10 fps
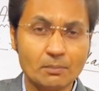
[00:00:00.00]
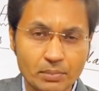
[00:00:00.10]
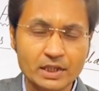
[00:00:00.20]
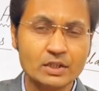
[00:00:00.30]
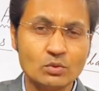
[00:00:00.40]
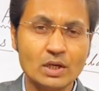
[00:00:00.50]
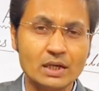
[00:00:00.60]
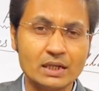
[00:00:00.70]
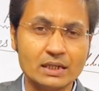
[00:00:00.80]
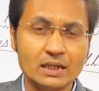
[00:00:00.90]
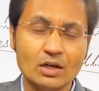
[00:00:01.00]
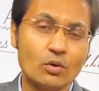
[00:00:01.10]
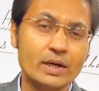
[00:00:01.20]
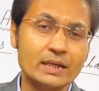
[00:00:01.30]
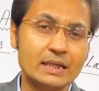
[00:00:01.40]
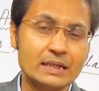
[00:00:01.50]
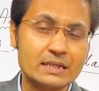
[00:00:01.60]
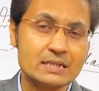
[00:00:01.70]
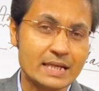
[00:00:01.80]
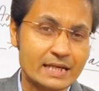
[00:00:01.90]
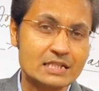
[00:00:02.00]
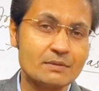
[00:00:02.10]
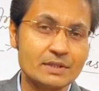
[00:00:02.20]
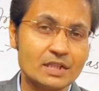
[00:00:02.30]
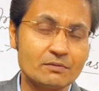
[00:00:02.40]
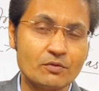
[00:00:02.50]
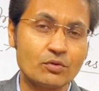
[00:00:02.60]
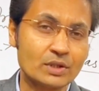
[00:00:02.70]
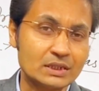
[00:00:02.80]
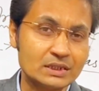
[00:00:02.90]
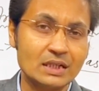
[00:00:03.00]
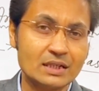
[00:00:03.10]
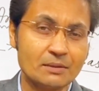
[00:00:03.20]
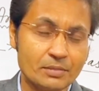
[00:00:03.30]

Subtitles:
particularly when it is exhibited before the children,